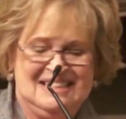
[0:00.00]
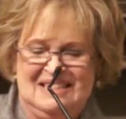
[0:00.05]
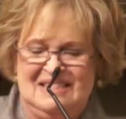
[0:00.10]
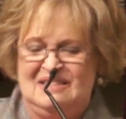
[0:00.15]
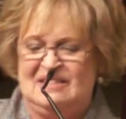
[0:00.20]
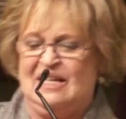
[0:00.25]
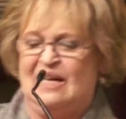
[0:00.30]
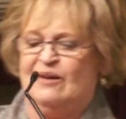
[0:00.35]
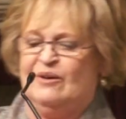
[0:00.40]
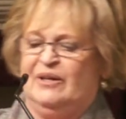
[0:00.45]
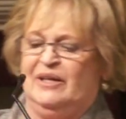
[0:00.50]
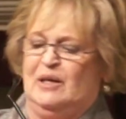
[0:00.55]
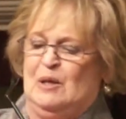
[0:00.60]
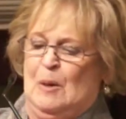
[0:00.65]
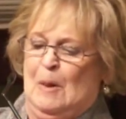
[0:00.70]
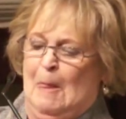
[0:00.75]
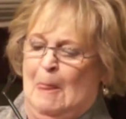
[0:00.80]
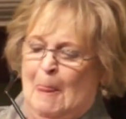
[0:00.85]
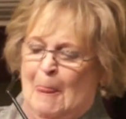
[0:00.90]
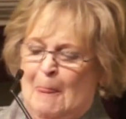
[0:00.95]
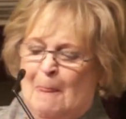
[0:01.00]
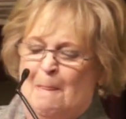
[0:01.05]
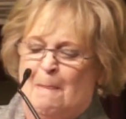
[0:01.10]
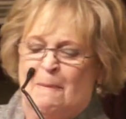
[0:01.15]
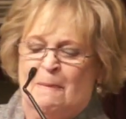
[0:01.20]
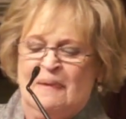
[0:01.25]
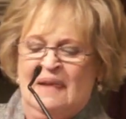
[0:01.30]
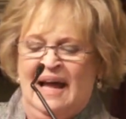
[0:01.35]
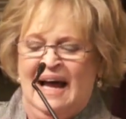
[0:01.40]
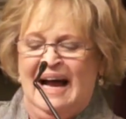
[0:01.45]
Sorry.
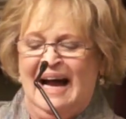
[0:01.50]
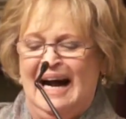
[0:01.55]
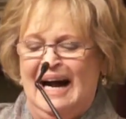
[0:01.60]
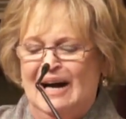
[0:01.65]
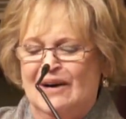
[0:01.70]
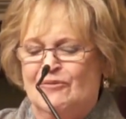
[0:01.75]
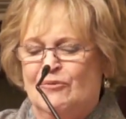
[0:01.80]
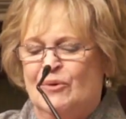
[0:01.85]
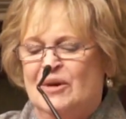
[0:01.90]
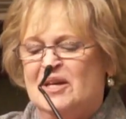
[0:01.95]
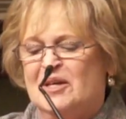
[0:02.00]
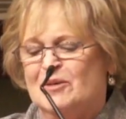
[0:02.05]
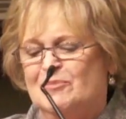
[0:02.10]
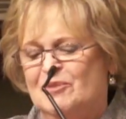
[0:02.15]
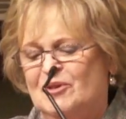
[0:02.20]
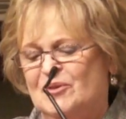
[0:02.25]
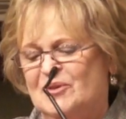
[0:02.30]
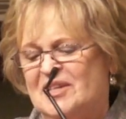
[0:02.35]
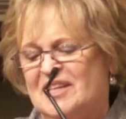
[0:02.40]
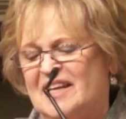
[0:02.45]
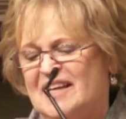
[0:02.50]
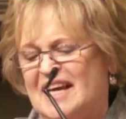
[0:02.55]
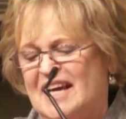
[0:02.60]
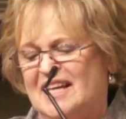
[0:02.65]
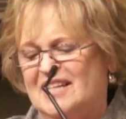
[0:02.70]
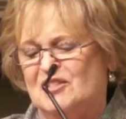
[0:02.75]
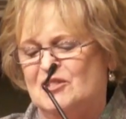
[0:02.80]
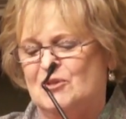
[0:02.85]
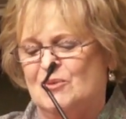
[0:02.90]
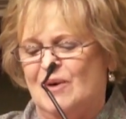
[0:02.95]
We
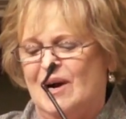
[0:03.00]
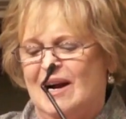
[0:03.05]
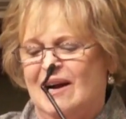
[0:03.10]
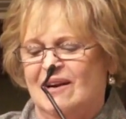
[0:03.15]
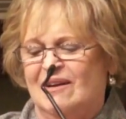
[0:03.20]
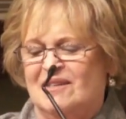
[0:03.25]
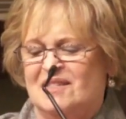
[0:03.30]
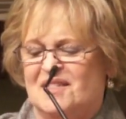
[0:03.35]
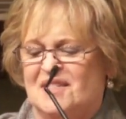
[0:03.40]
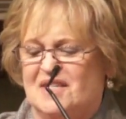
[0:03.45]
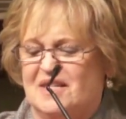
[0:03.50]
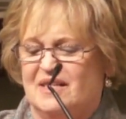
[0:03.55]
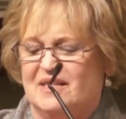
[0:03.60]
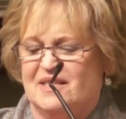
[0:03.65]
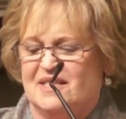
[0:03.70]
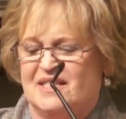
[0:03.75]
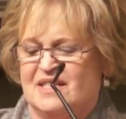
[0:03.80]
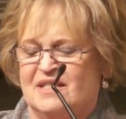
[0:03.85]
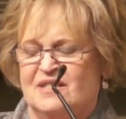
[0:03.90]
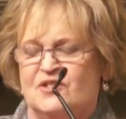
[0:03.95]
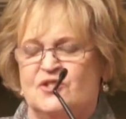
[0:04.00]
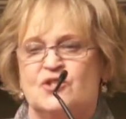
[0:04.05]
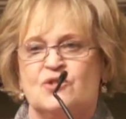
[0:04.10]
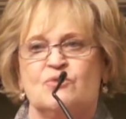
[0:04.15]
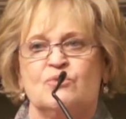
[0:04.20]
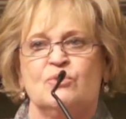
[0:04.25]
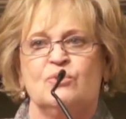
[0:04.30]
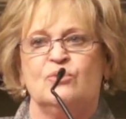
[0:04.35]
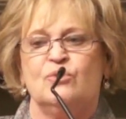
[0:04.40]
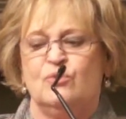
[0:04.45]
communicate to our citizens
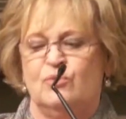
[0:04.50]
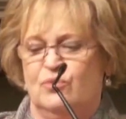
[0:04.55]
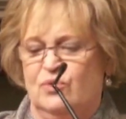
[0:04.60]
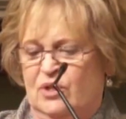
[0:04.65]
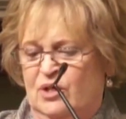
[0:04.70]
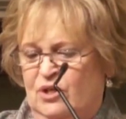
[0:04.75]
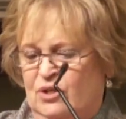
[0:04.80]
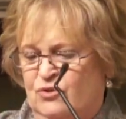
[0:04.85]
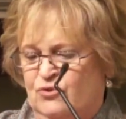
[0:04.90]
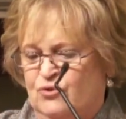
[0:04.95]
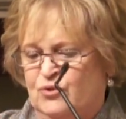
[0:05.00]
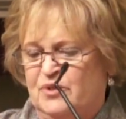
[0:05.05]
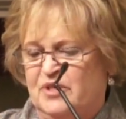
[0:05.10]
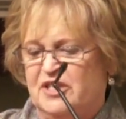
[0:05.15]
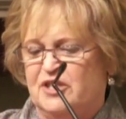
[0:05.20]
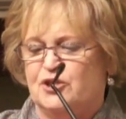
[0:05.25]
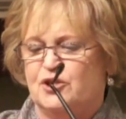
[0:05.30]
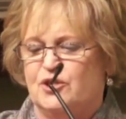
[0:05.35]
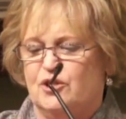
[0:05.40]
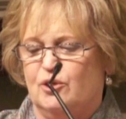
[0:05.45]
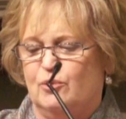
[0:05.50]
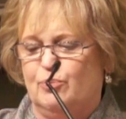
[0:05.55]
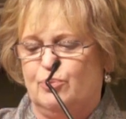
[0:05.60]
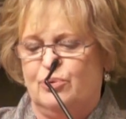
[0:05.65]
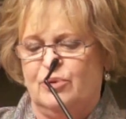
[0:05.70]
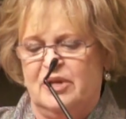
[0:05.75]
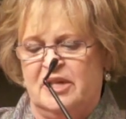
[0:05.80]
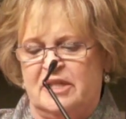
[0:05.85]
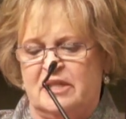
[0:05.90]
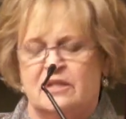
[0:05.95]
through traditional
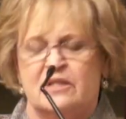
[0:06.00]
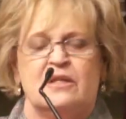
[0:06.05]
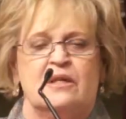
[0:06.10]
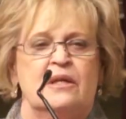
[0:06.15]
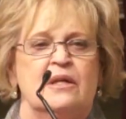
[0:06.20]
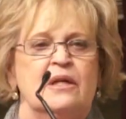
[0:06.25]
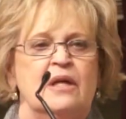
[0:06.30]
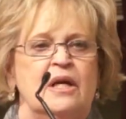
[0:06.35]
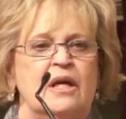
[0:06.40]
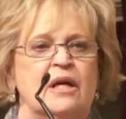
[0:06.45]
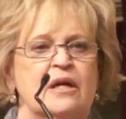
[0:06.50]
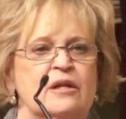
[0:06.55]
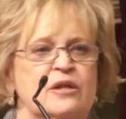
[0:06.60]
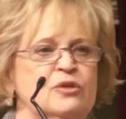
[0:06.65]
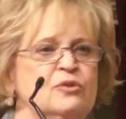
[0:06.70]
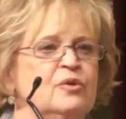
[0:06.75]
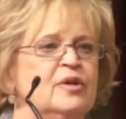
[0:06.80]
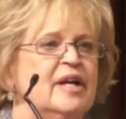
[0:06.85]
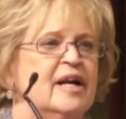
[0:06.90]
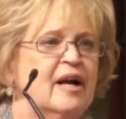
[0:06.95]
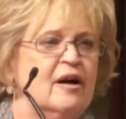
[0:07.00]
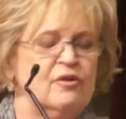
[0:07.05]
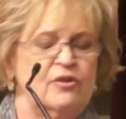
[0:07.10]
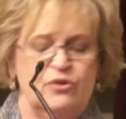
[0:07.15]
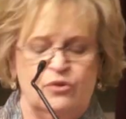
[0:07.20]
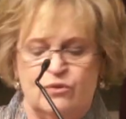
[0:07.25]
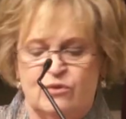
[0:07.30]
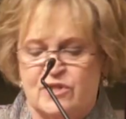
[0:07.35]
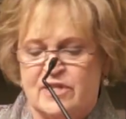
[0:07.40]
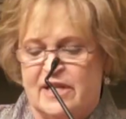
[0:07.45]
print, including our
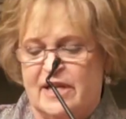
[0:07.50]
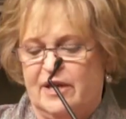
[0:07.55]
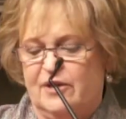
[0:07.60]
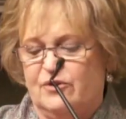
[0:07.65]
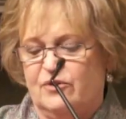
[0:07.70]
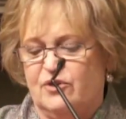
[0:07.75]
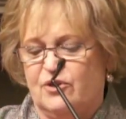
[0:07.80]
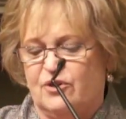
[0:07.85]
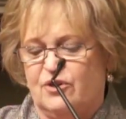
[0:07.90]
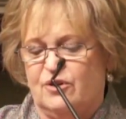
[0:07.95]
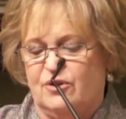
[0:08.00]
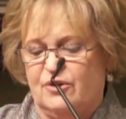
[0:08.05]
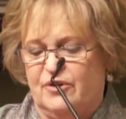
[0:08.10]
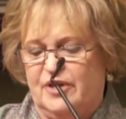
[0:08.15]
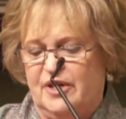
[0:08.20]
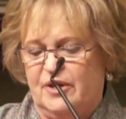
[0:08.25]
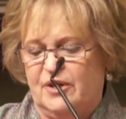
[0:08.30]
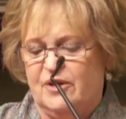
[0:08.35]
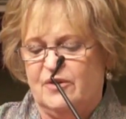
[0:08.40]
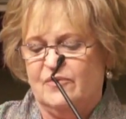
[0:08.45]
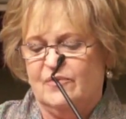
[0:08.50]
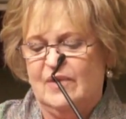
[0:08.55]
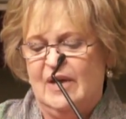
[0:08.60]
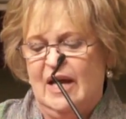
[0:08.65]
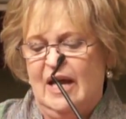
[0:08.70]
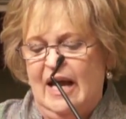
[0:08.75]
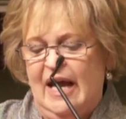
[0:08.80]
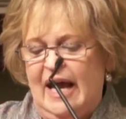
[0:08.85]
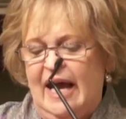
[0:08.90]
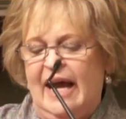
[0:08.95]
newsletter, The Courier,
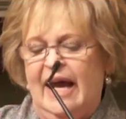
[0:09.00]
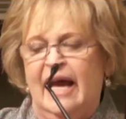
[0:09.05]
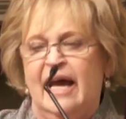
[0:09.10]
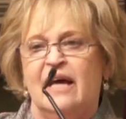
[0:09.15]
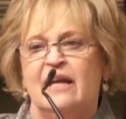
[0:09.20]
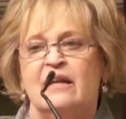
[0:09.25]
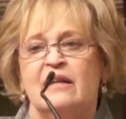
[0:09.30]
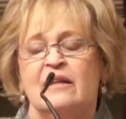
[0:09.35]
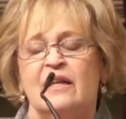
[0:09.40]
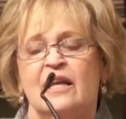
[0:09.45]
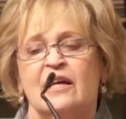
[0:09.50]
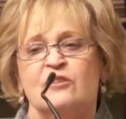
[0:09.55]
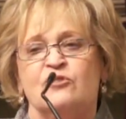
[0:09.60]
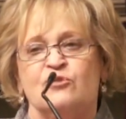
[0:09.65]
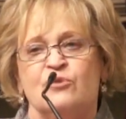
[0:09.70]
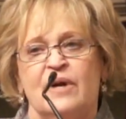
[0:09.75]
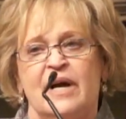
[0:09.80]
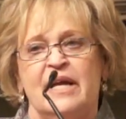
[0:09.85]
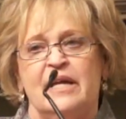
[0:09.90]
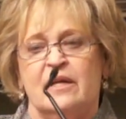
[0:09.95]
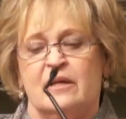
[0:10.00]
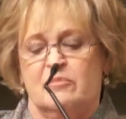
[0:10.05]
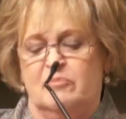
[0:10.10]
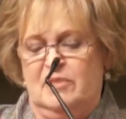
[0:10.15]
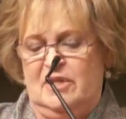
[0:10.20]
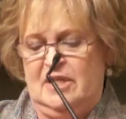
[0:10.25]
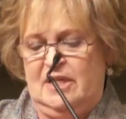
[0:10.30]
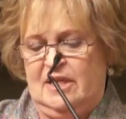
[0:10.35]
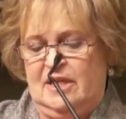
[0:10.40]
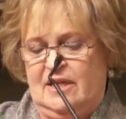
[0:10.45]
and electronic
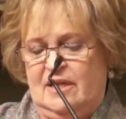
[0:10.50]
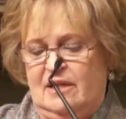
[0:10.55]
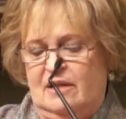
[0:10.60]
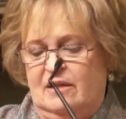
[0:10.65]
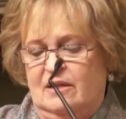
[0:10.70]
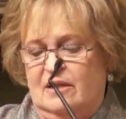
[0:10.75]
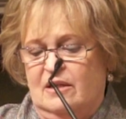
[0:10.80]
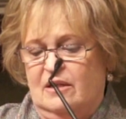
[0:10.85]
media.